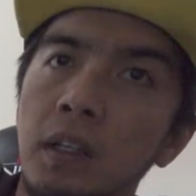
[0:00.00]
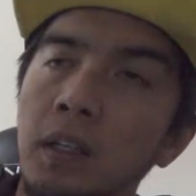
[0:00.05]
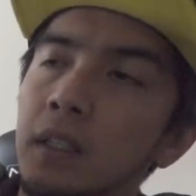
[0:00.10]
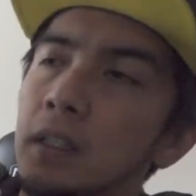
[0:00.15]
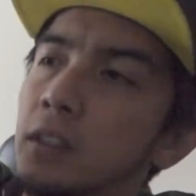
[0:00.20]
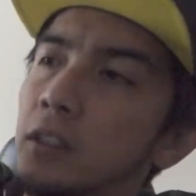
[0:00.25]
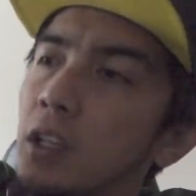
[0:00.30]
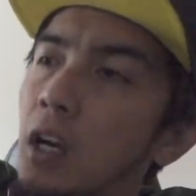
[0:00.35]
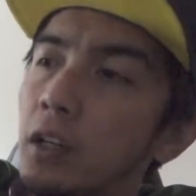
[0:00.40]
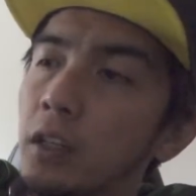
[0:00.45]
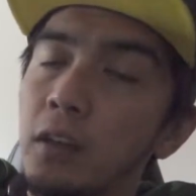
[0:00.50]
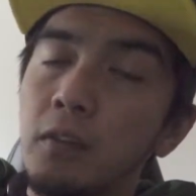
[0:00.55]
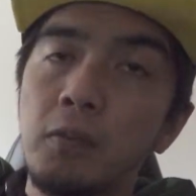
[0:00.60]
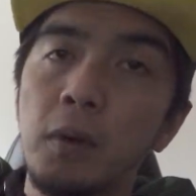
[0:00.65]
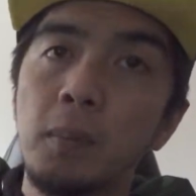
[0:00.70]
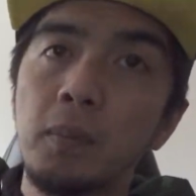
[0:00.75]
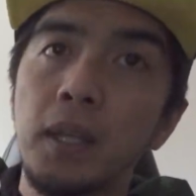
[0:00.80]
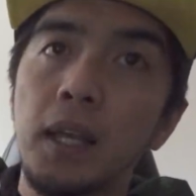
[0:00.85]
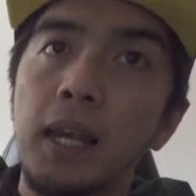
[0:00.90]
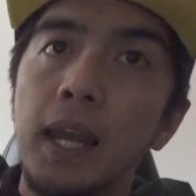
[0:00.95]
starting
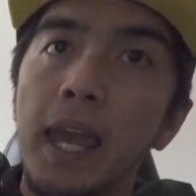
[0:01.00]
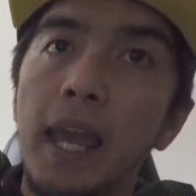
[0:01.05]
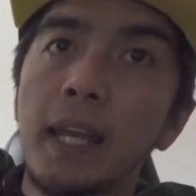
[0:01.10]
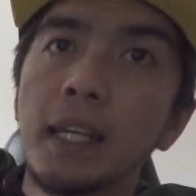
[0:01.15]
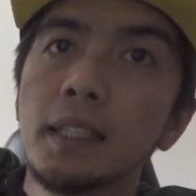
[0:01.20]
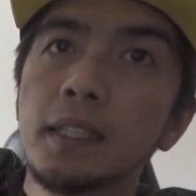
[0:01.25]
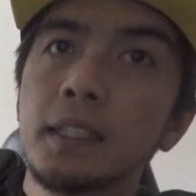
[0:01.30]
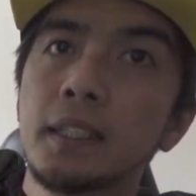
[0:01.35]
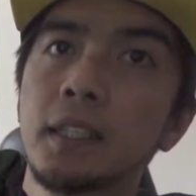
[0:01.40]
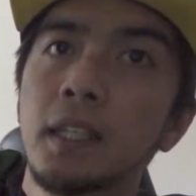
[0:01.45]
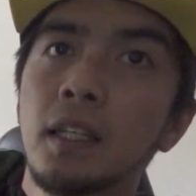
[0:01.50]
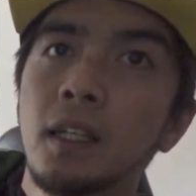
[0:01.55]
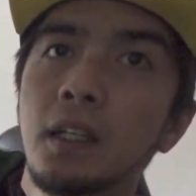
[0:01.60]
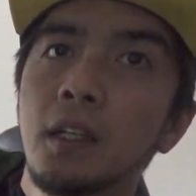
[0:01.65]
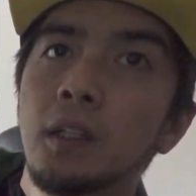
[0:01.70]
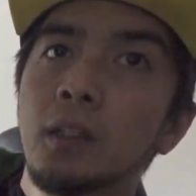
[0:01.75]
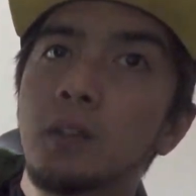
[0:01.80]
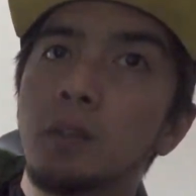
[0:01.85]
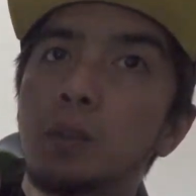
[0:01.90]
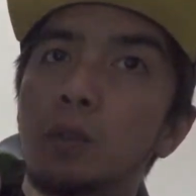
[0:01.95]
from the legs
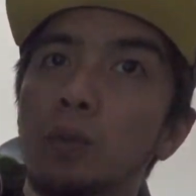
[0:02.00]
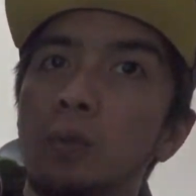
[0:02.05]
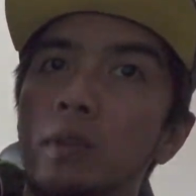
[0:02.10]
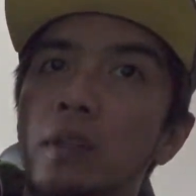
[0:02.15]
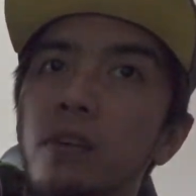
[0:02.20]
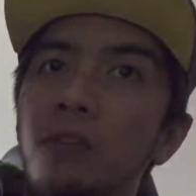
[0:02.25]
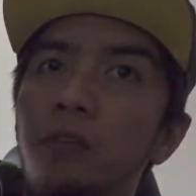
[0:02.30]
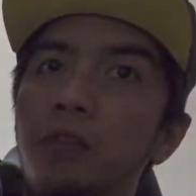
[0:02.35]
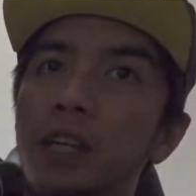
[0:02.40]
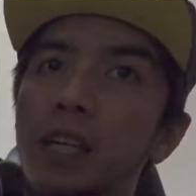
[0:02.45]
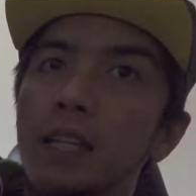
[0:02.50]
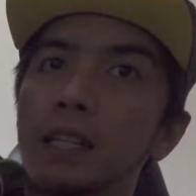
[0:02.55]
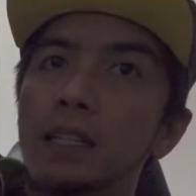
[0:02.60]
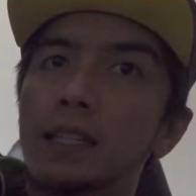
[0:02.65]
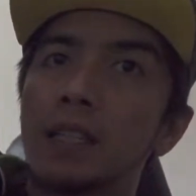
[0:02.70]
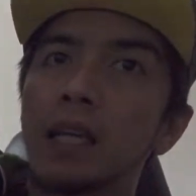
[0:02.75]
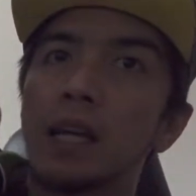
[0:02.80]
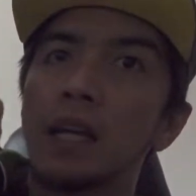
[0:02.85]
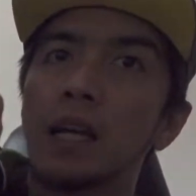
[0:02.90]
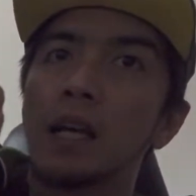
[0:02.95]
to the
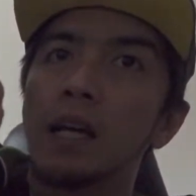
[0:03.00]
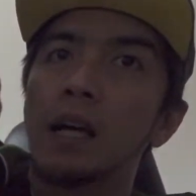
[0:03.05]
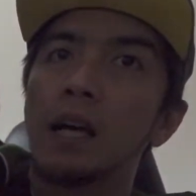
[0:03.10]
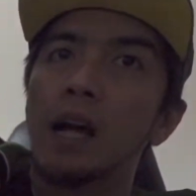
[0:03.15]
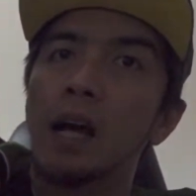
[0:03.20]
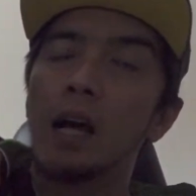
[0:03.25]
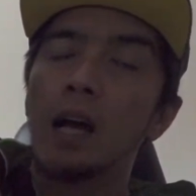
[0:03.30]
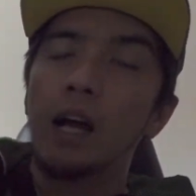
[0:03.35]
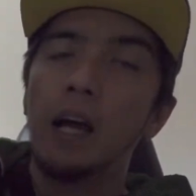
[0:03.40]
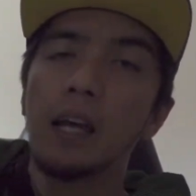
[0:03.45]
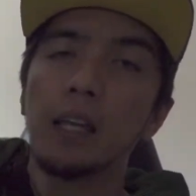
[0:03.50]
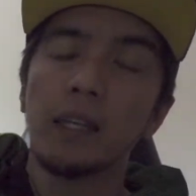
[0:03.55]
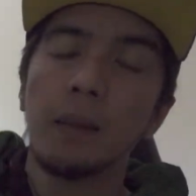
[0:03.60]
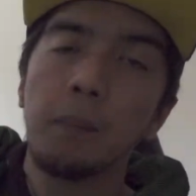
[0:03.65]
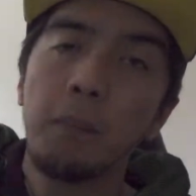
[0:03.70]
feet, the